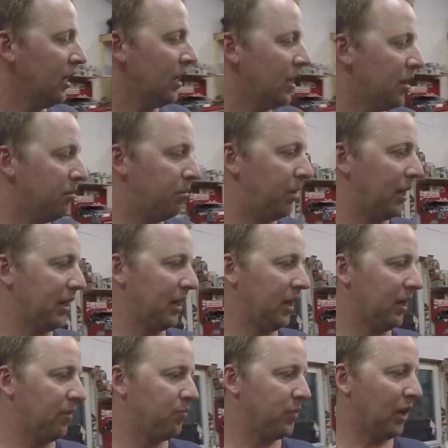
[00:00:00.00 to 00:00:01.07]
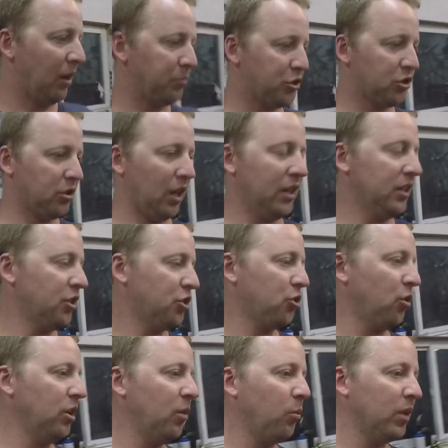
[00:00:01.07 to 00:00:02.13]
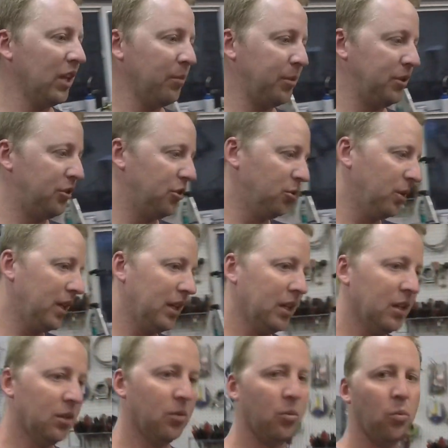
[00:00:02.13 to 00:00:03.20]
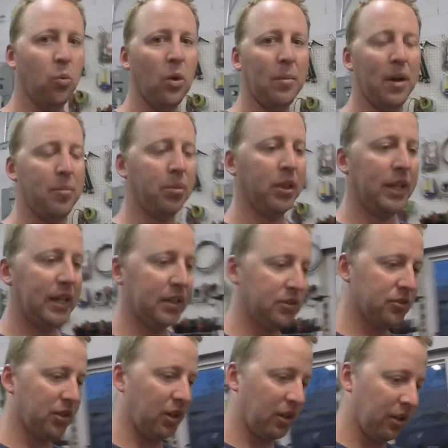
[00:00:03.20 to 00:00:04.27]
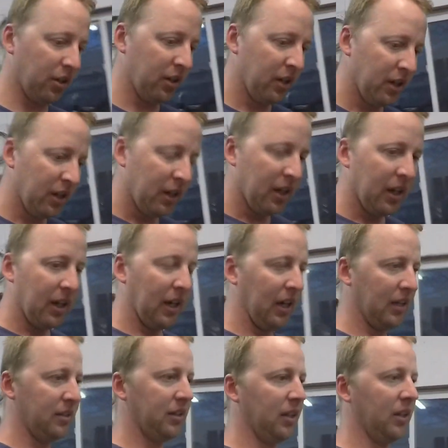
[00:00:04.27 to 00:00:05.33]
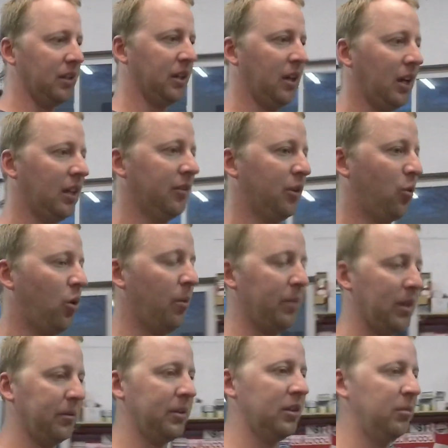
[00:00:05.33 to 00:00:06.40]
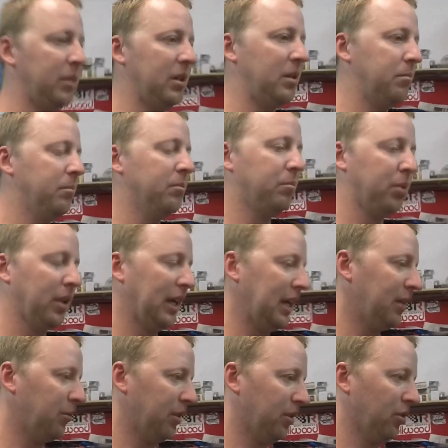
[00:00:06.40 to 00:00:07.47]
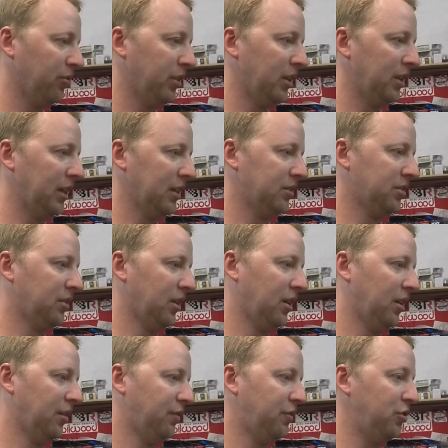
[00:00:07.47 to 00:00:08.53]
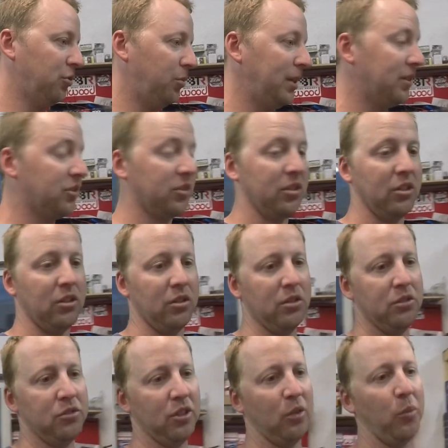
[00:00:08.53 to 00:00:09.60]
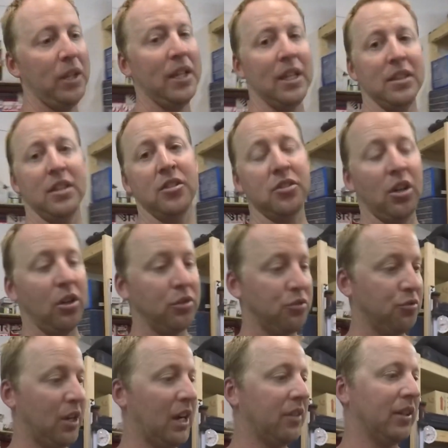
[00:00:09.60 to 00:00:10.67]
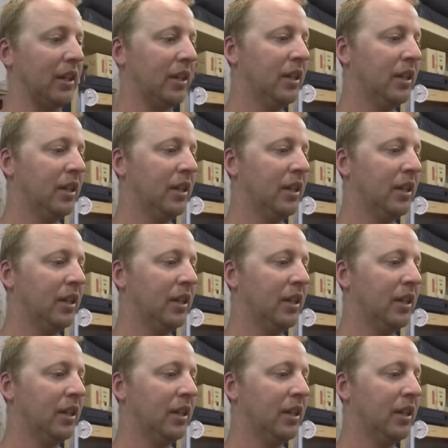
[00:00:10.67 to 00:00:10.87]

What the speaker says: But I'm going to show you what I've been doing, what my plans are, and the kind of equipment I'm going to be playing with over the next few weeks here, so that we can get this car driving.